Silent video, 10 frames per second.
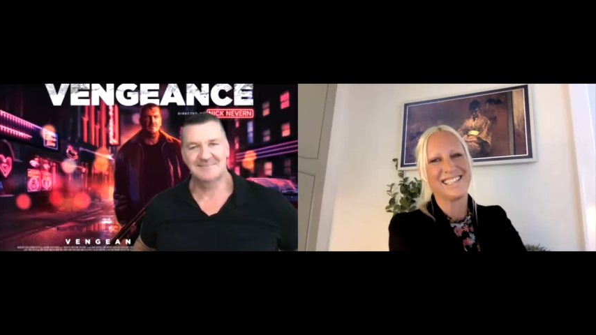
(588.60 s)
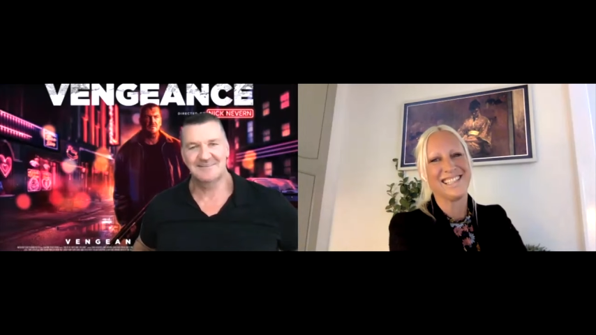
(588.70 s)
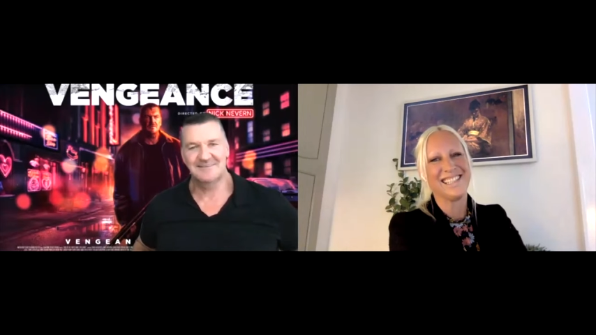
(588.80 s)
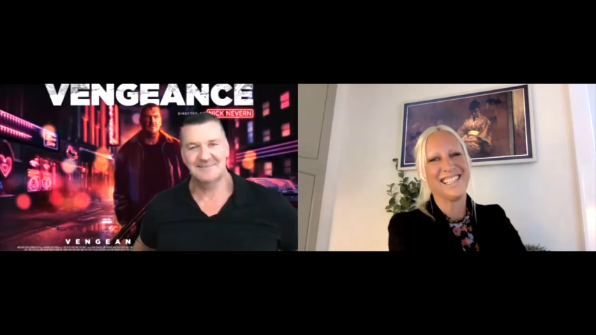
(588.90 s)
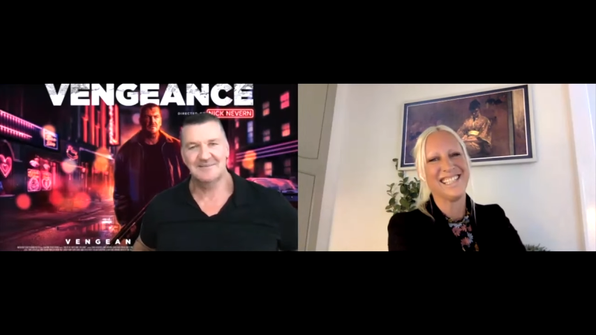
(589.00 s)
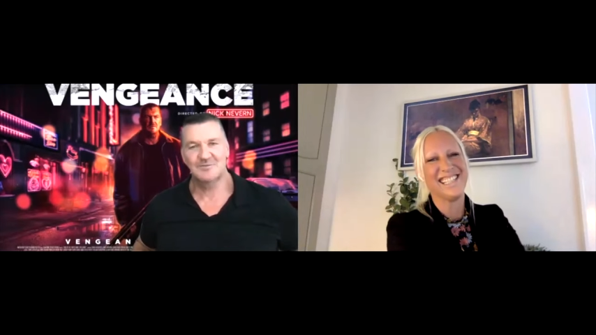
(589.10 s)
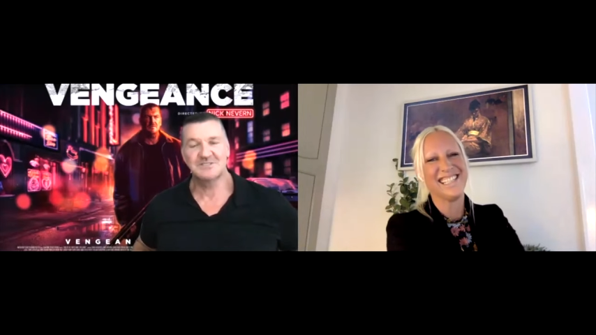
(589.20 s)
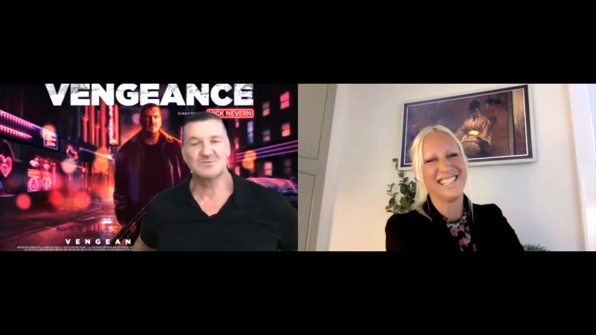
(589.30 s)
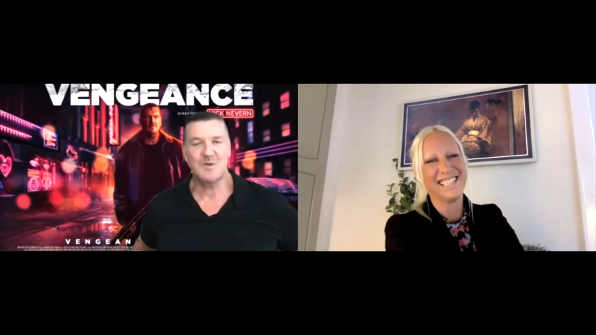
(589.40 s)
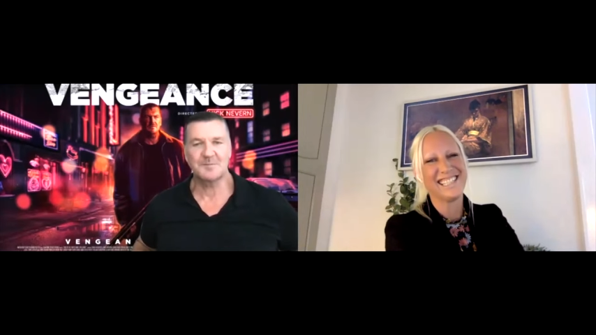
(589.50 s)
Speaker 1: mm-hmm. which
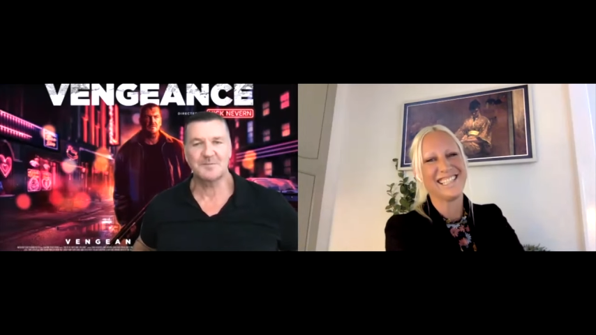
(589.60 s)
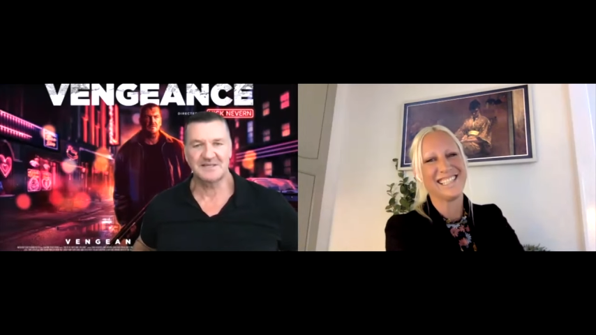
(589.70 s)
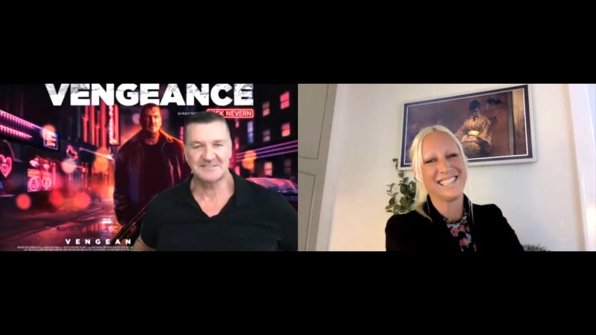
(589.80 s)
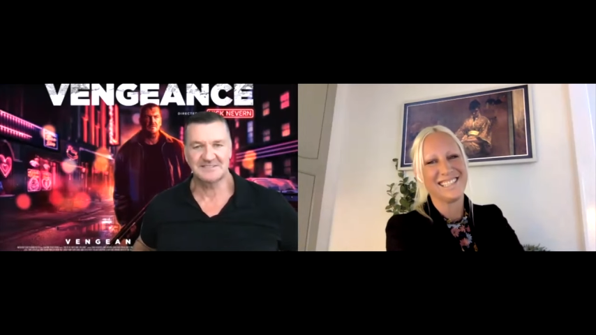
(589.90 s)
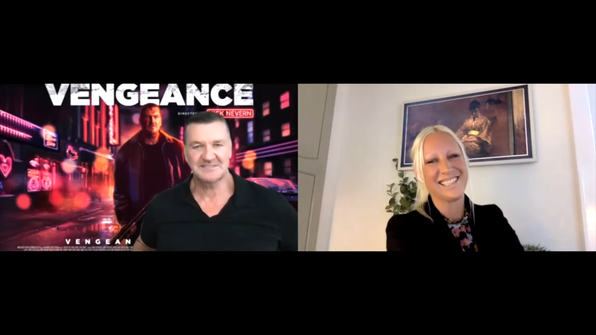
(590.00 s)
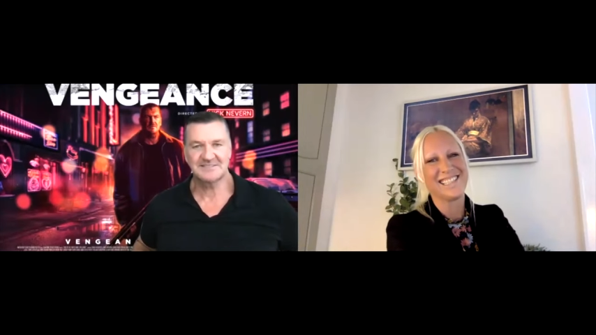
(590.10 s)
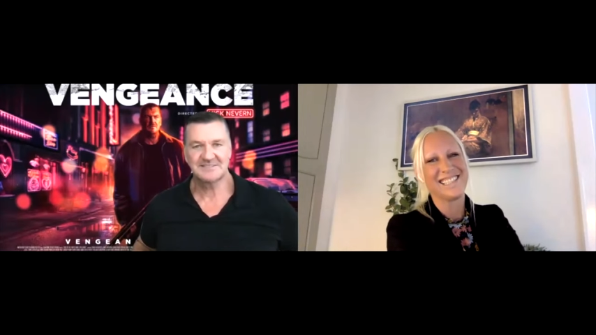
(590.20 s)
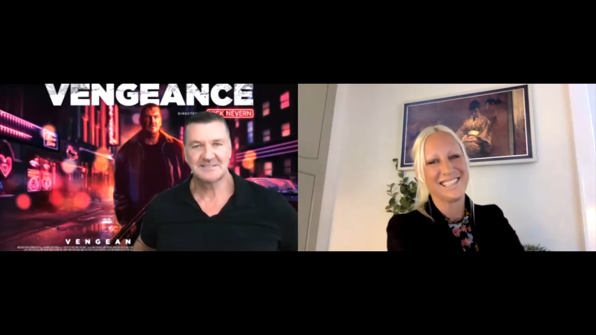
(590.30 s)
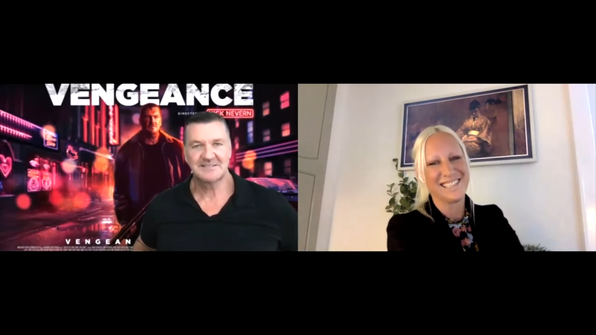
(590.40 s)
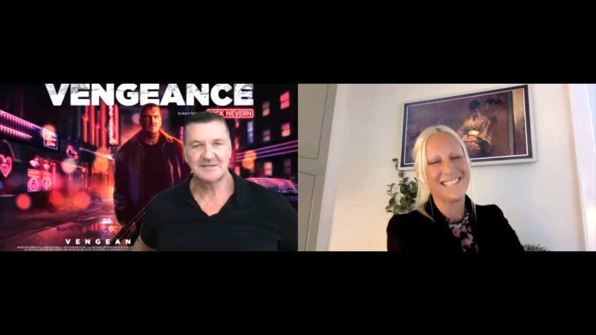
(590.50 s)
is One Piece,
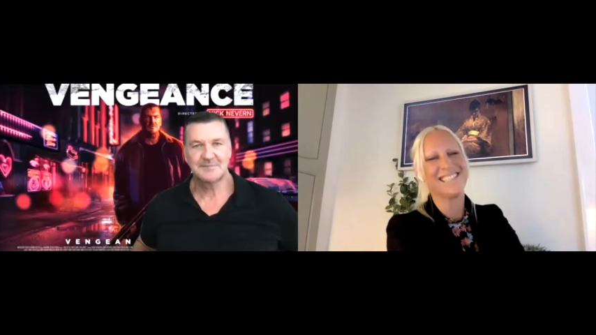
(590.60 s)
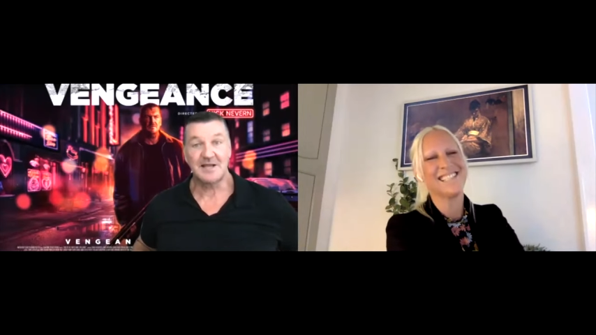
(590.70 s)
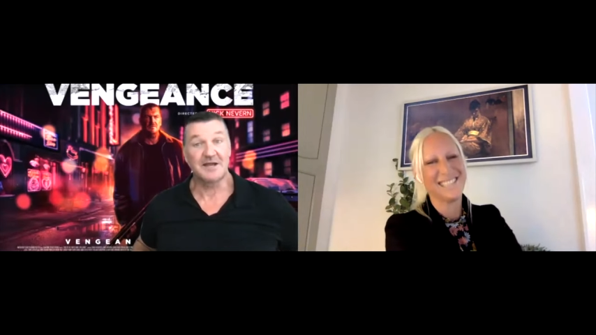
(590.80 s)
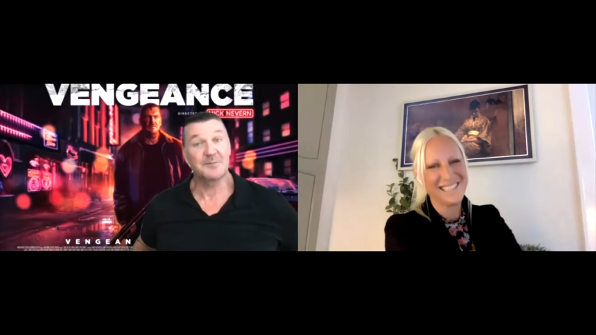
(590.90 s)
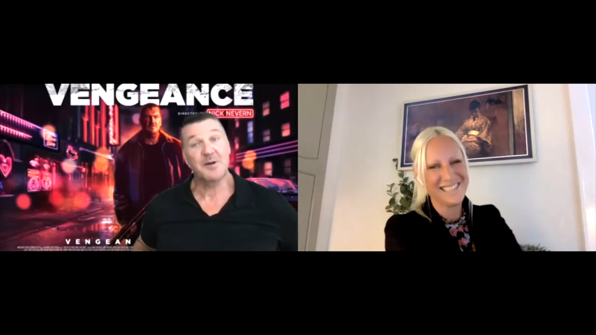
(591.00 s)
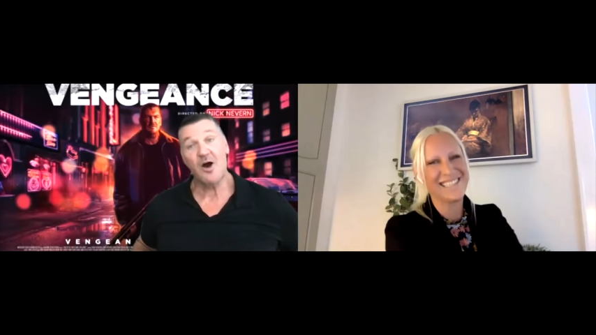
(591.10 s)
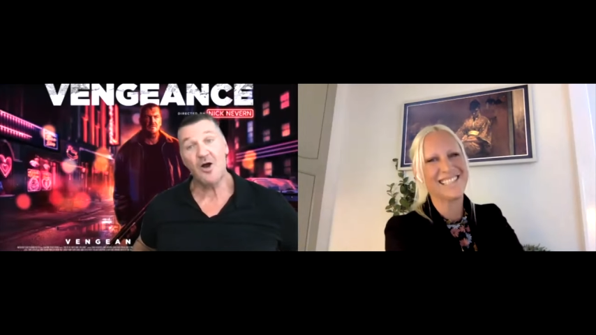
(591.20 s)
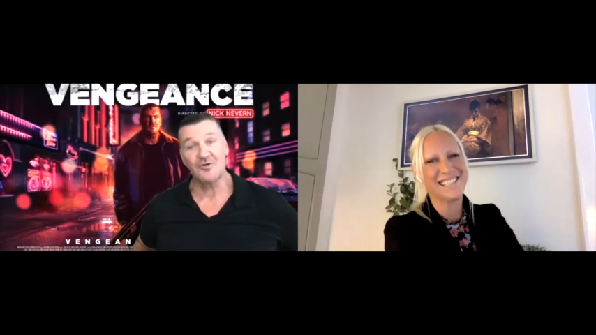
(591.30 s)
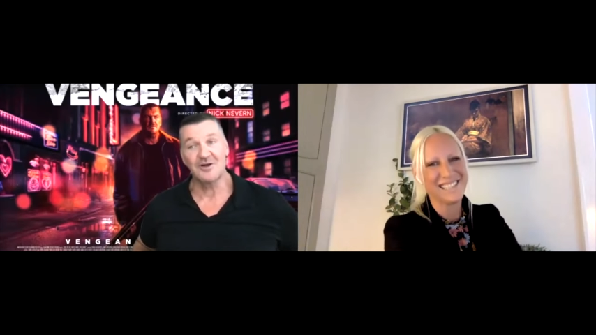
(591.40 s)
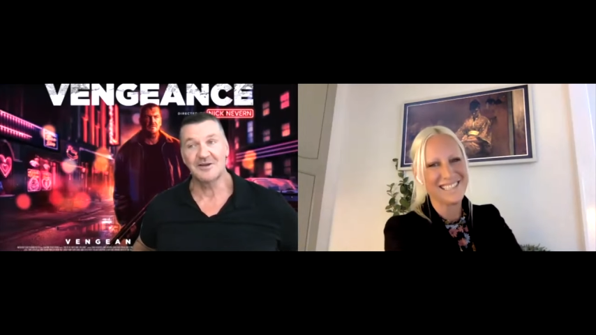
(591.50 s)
playing a
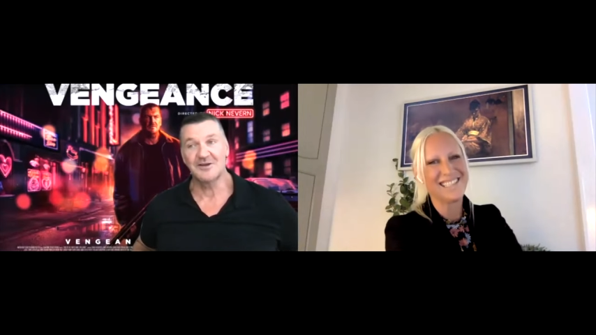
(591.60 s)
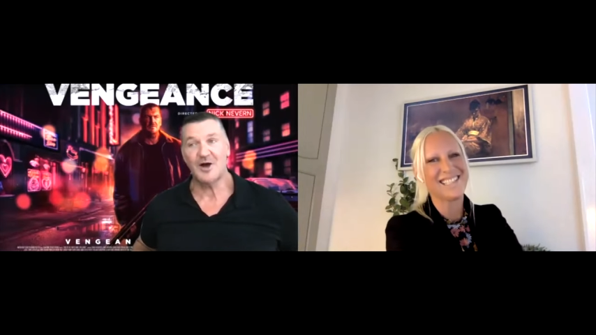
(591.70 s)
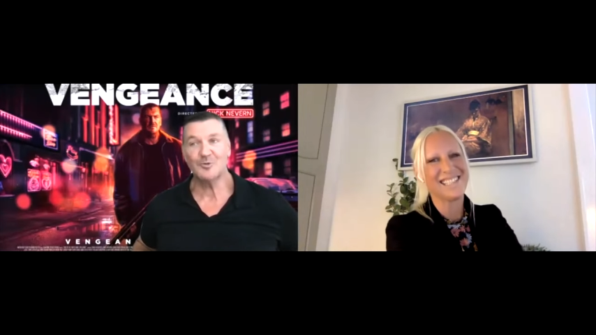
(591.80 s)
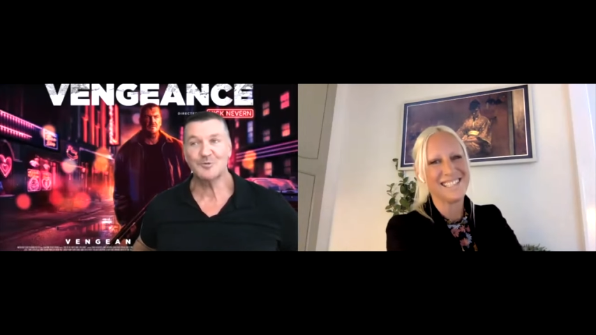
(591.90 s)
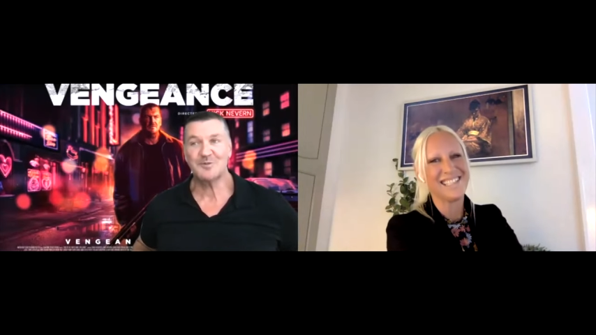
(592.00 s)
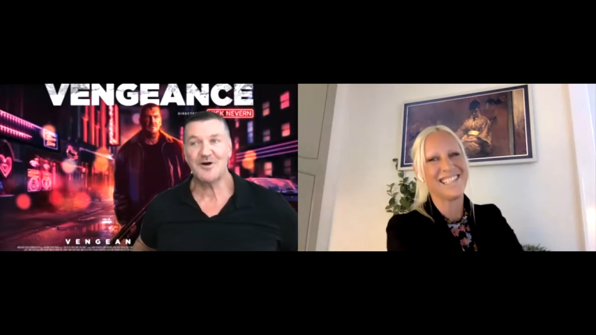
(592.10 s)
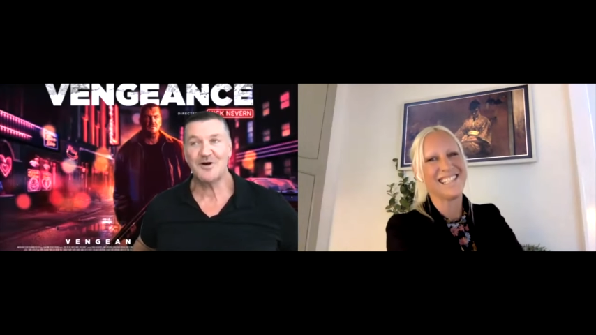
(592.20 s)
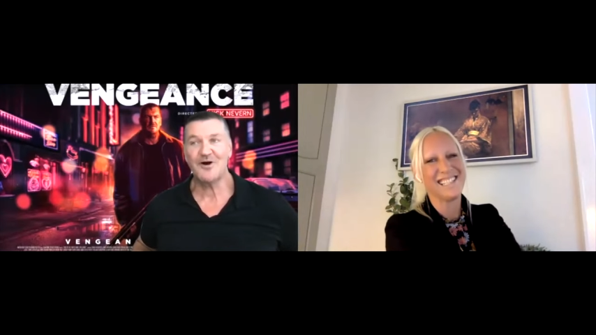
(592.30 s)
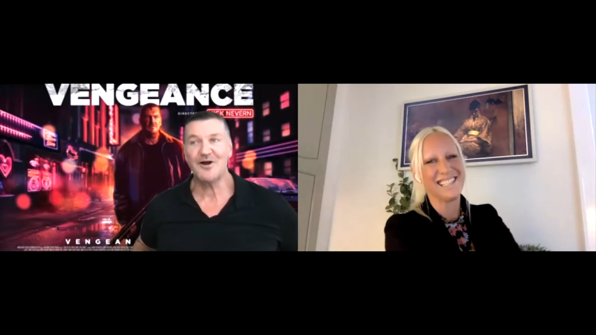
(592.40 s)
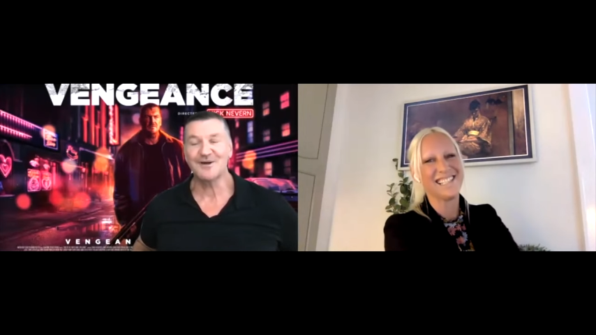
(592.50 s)
pirate, an old
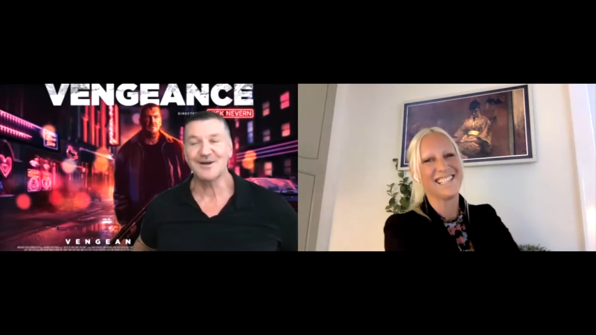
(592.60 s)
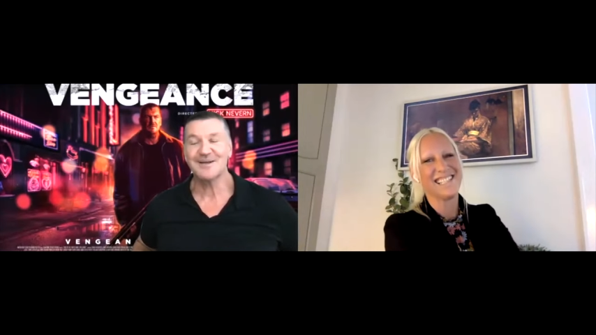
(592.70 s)
pirate.